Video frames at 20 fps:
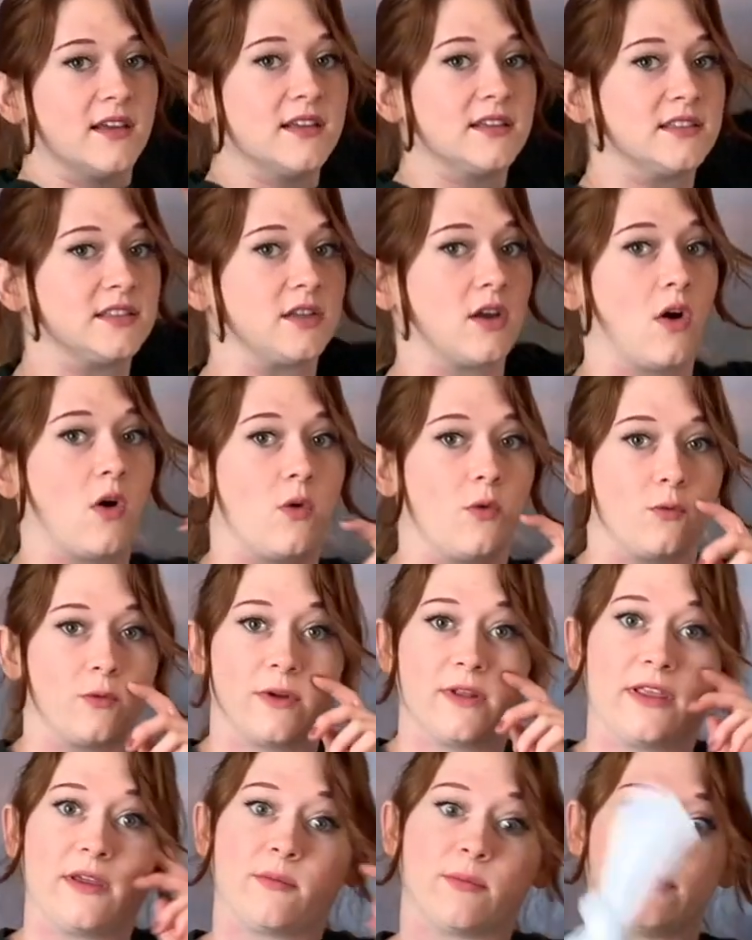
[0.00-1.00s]
So
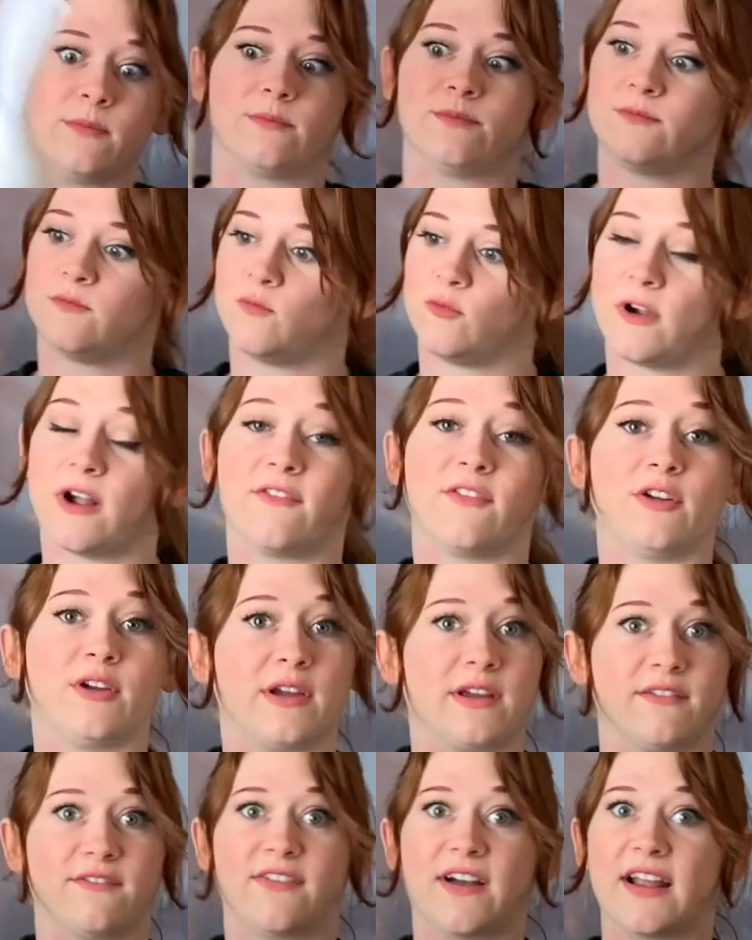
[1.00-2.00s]
really, wherever you
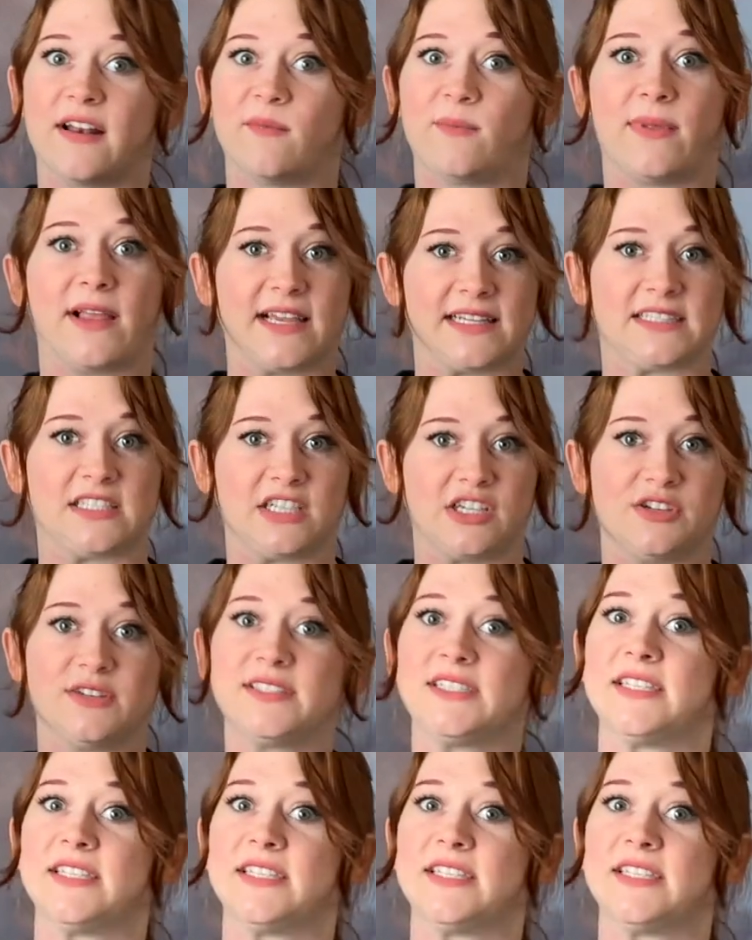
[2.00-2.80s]
can find a place to use